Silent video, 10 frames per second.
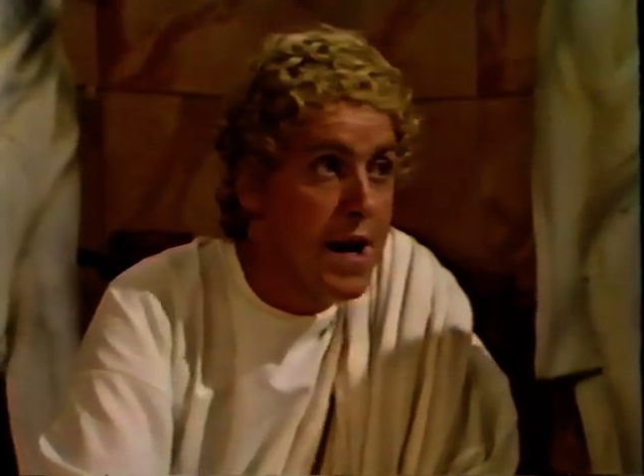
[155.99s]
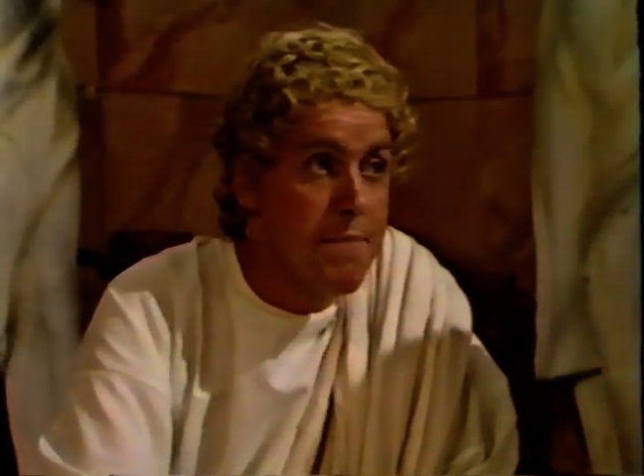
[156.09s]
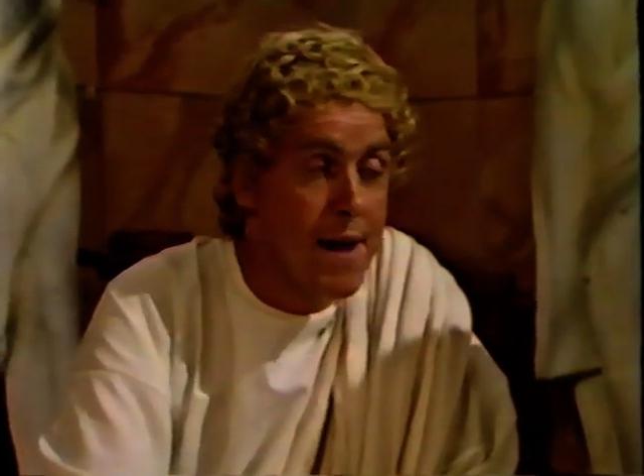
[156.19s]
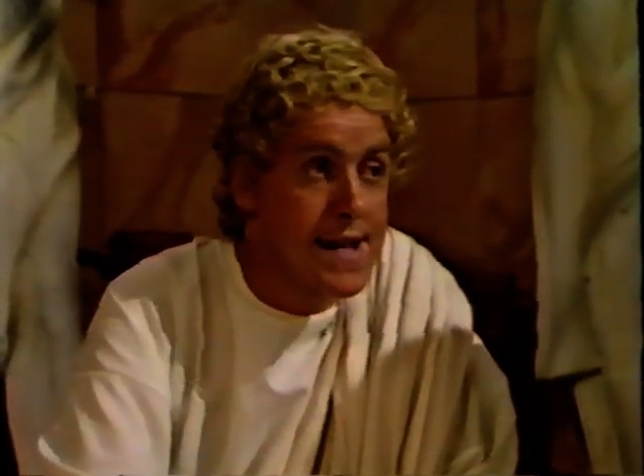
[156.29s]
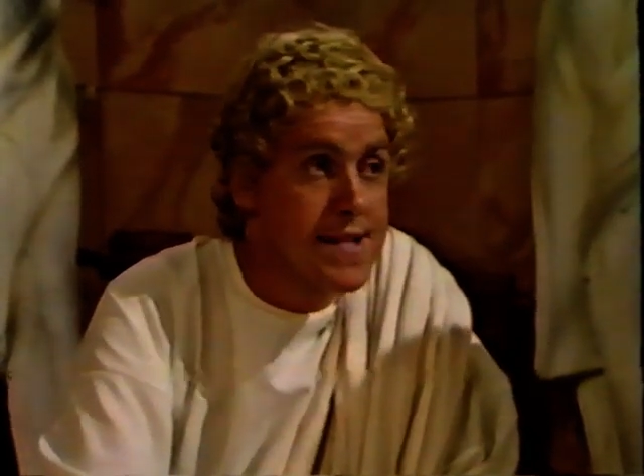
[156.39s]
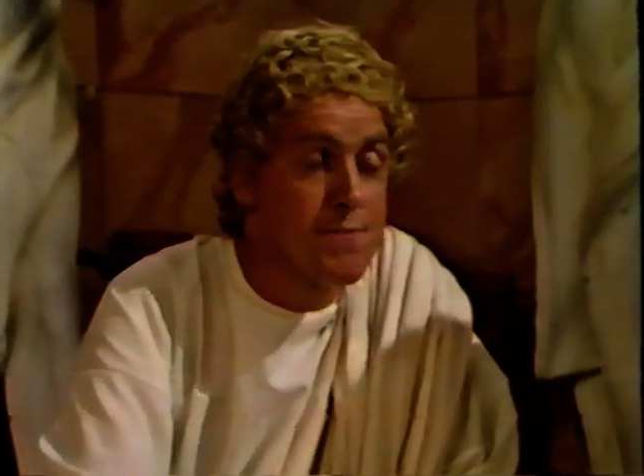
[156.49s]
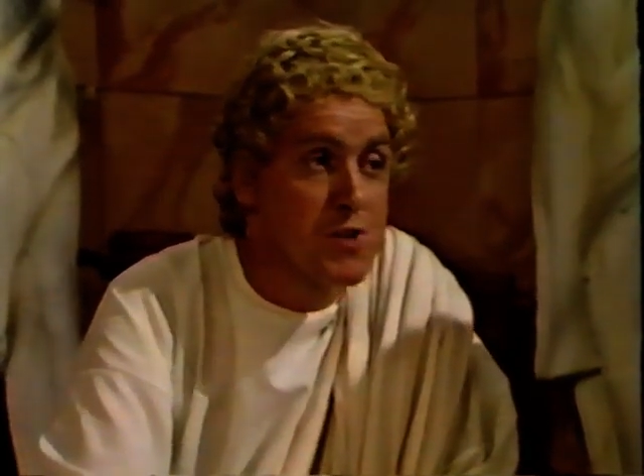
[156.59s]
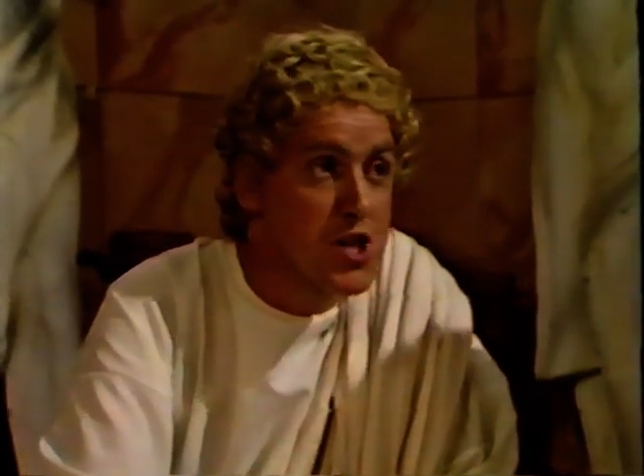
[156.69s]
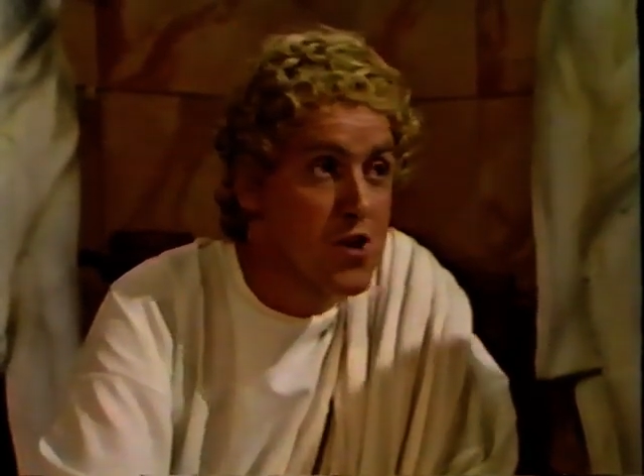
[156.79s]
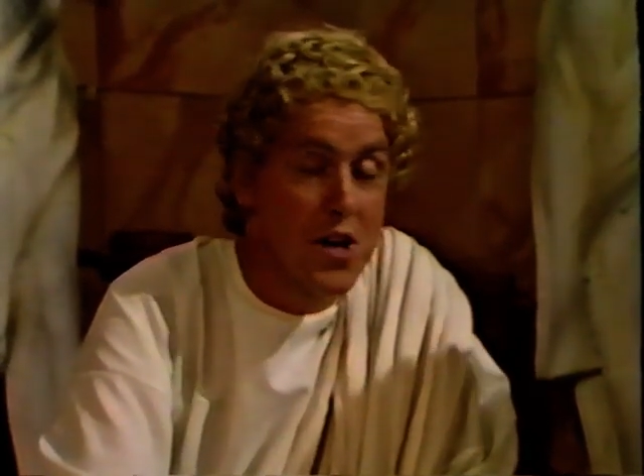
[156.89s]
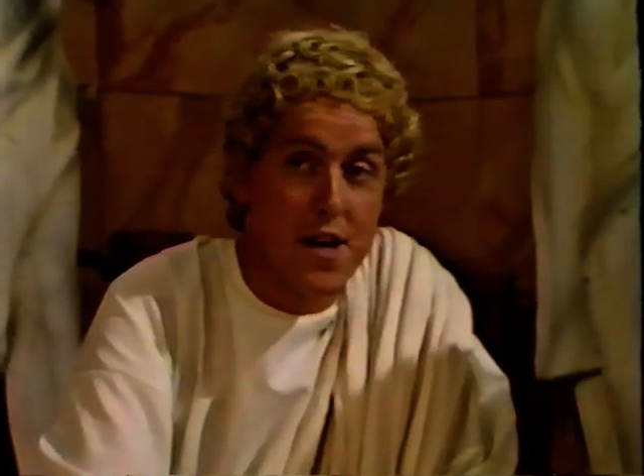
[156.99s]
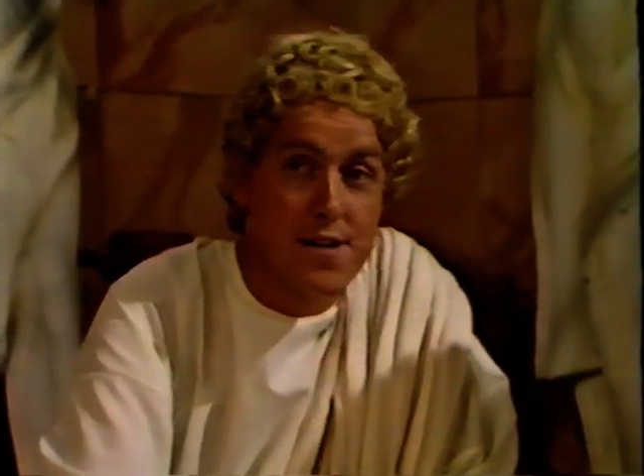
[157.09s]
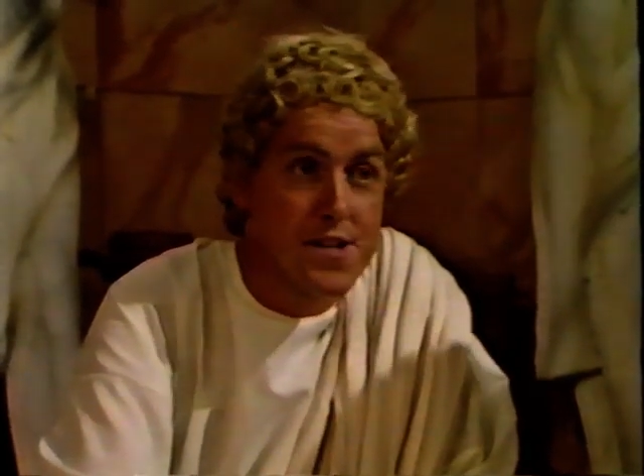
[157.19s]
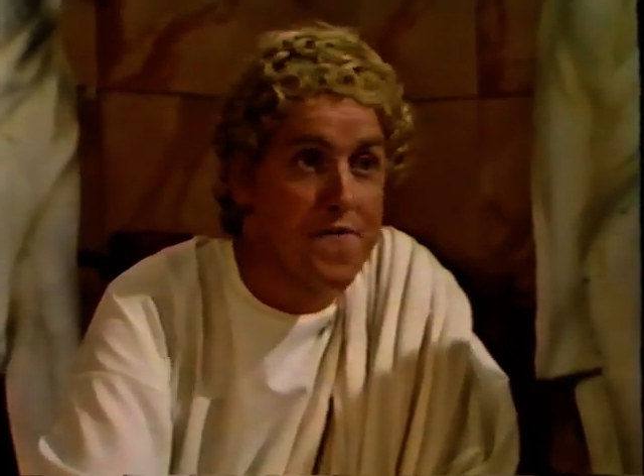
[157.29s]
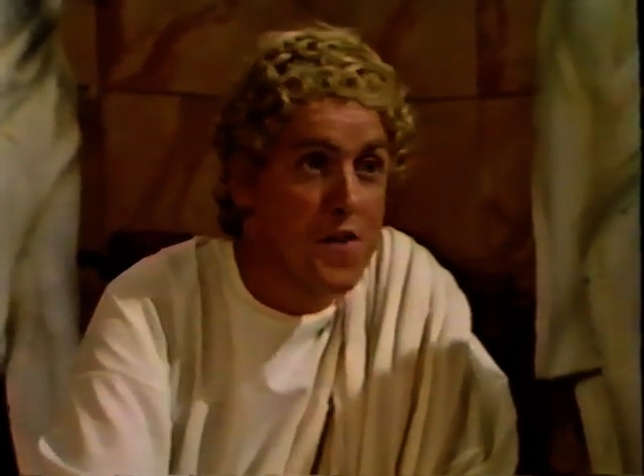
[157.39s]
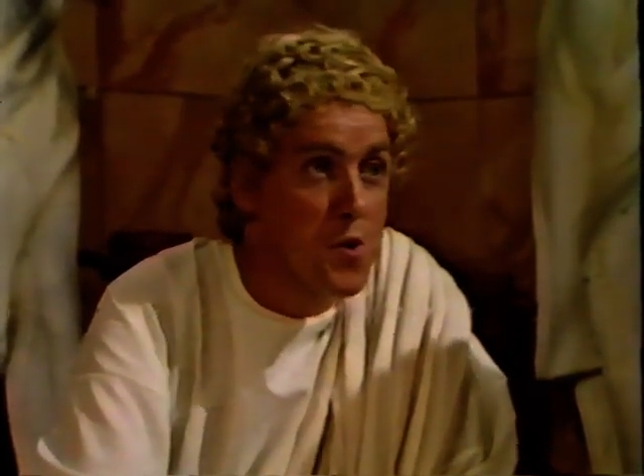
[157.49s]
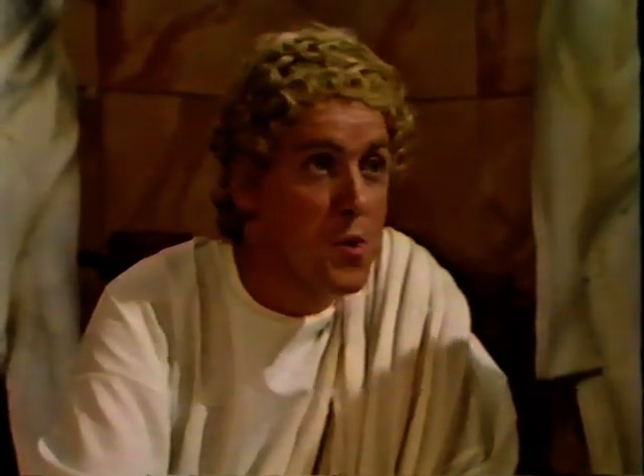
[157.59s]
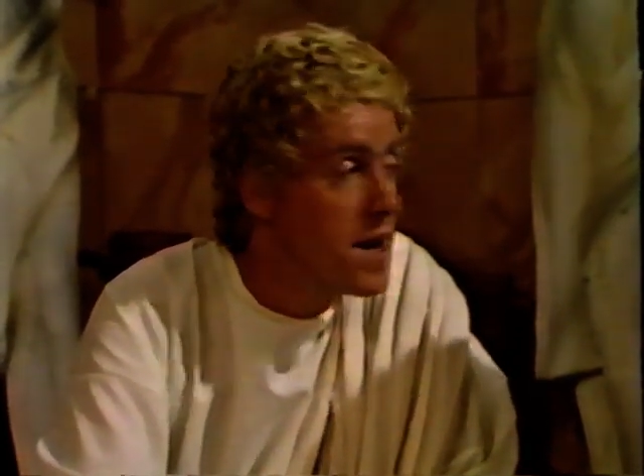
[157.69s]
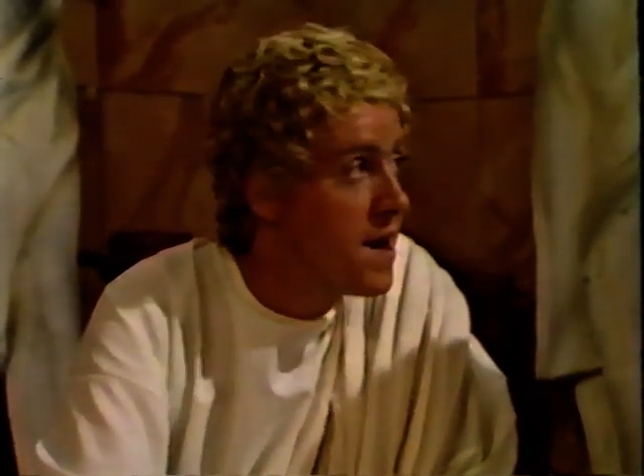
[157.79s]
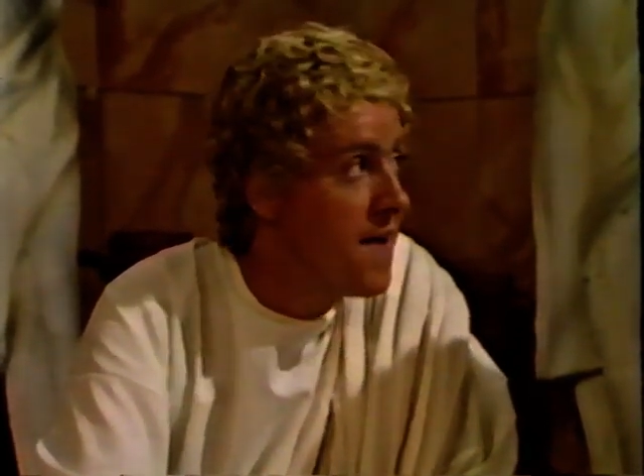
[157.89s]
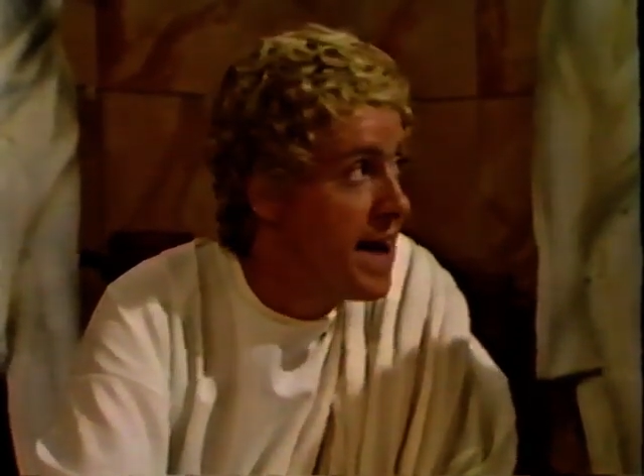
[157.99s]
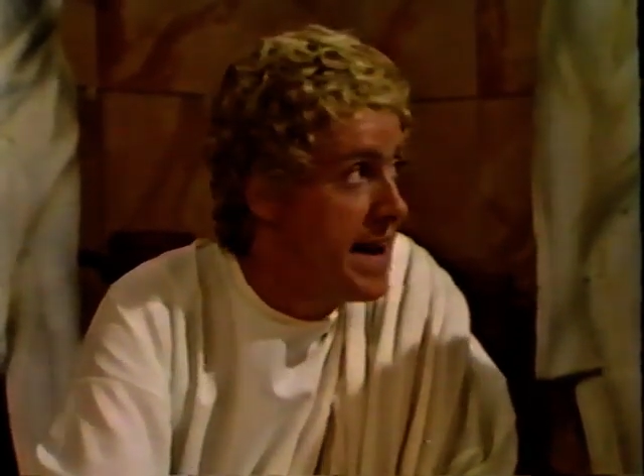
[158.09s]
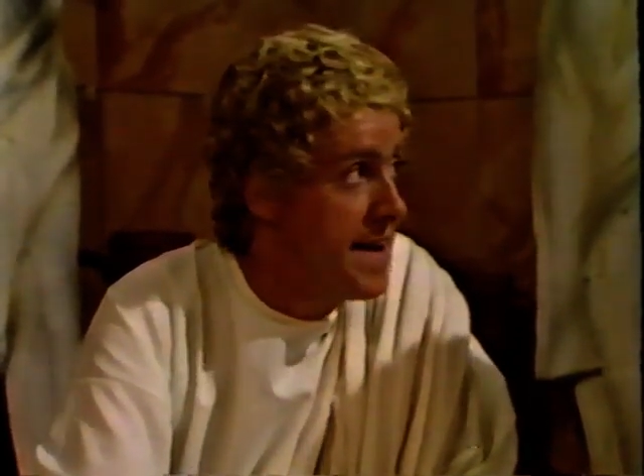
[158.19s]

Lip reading: it makes them soggy and difficult to light.